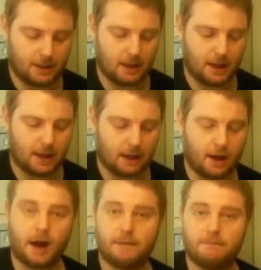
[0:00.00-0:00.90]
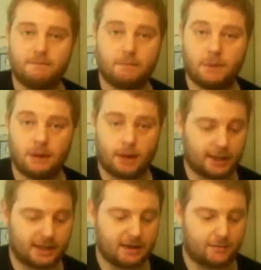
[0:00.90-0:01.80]
Like I
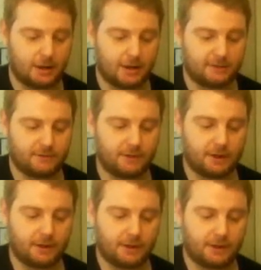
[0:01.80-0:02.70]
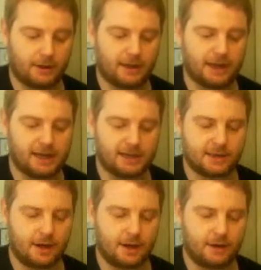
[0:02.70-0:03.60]
said in my last review, I think it
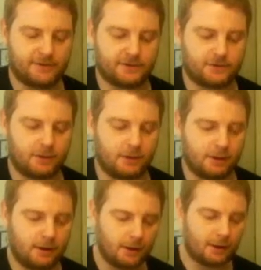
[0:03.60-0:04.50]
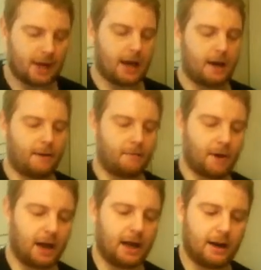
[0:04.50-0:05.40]
started off strong.
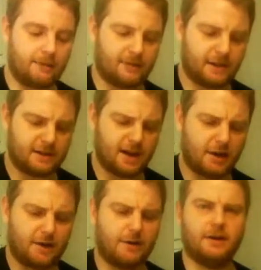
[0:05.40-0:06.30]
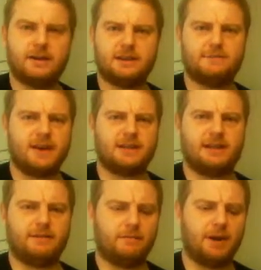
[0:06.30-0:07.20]
I loved the tone, especially
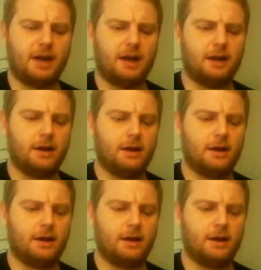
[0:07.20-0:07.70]
of the pilot.